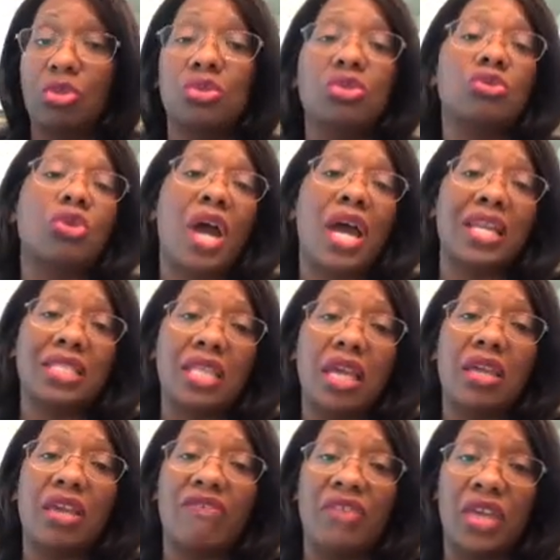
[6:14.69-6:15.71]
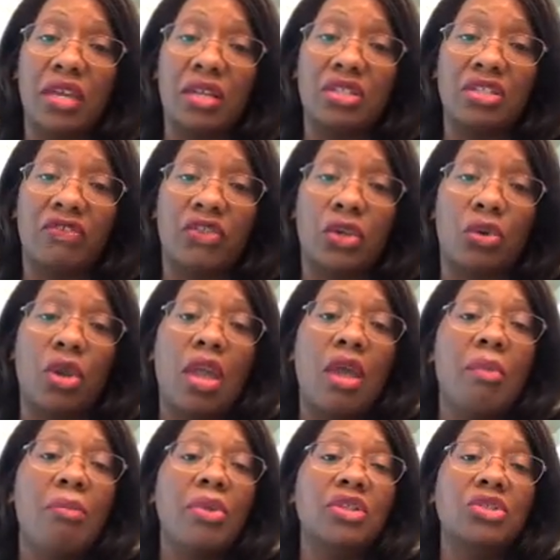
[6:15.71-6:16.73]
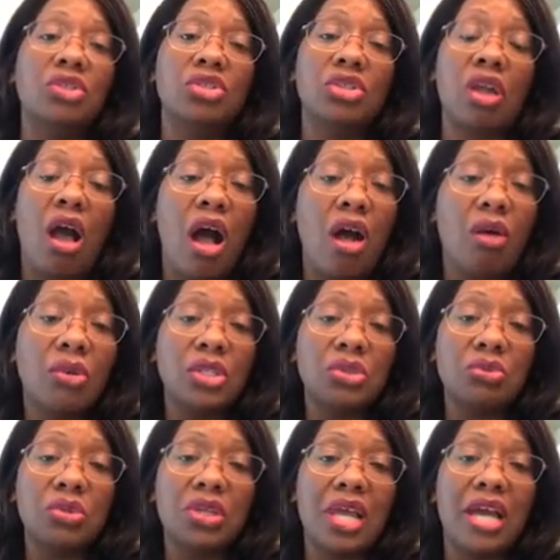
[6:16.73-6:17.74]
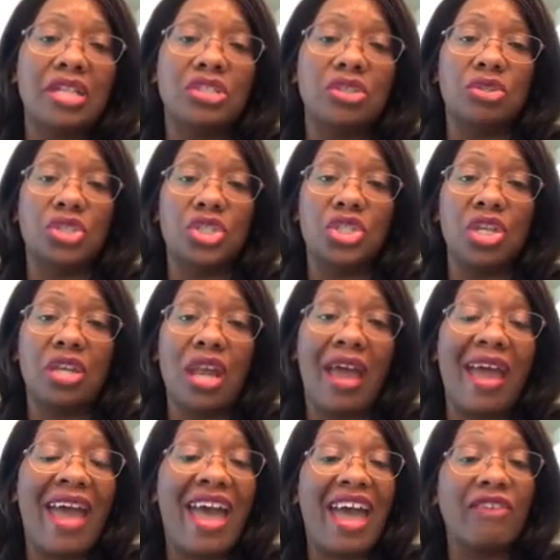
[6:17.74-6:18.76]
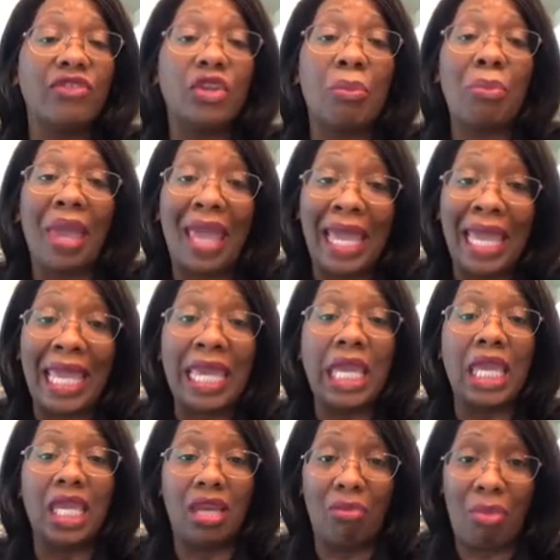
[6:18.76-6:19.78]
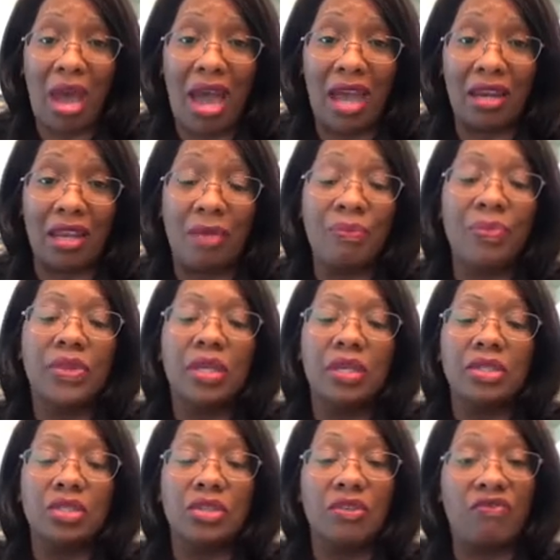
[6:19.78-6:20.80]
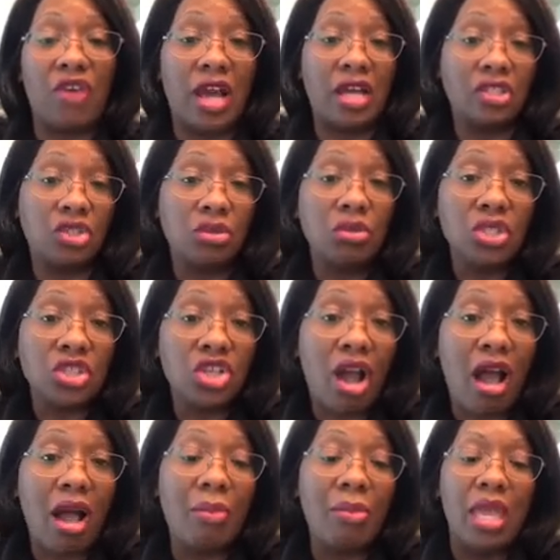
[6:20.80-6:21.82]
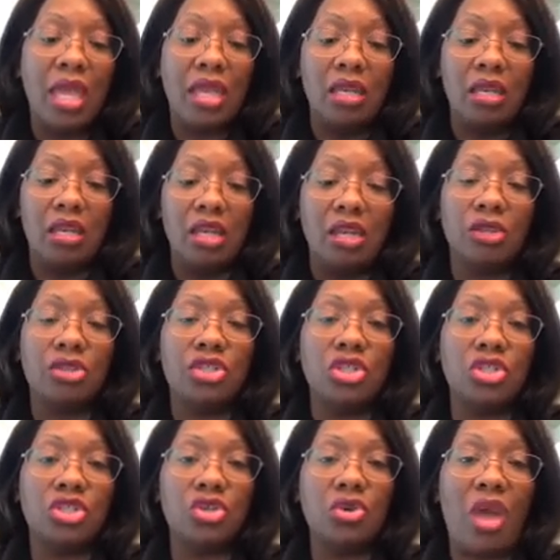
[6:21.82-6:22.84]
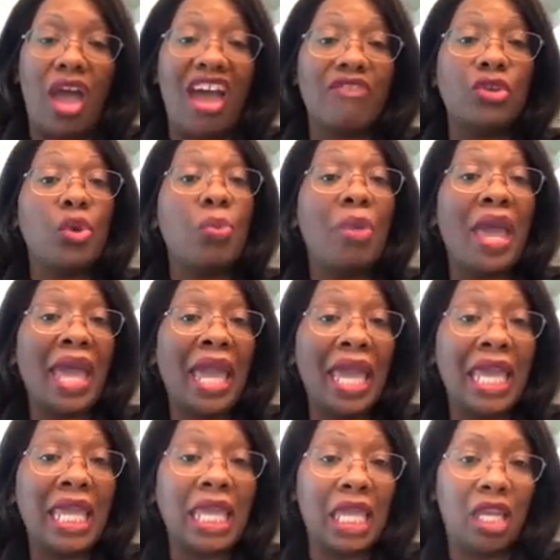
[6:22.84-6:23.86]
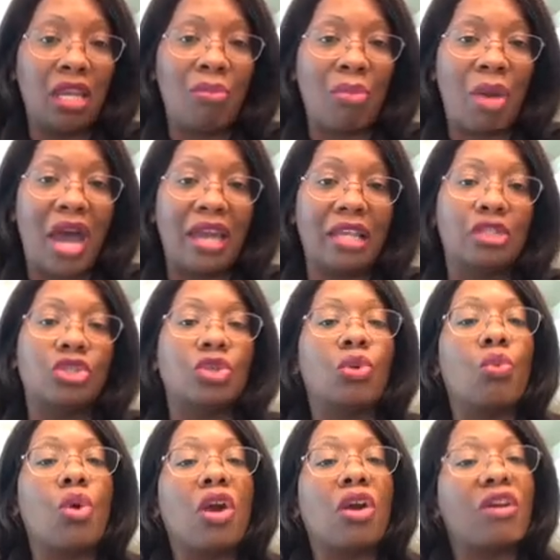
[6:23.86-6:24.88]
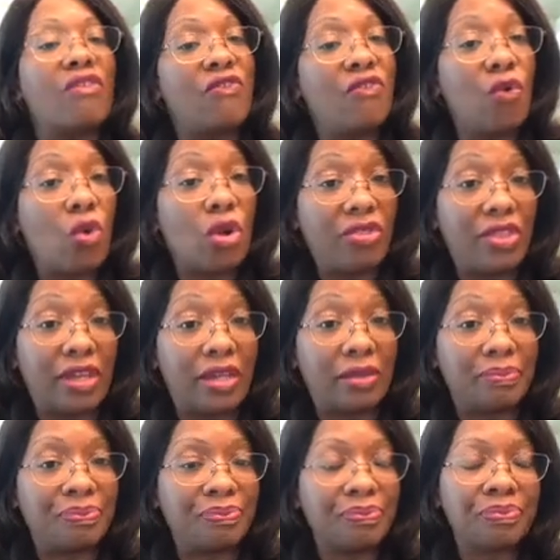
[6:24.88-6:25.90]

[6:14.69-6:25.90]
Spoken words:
try to take advantage of you. But you should always realize you should not have to pay anybody to find you a job. Neither should you have to pay anybody to work for them.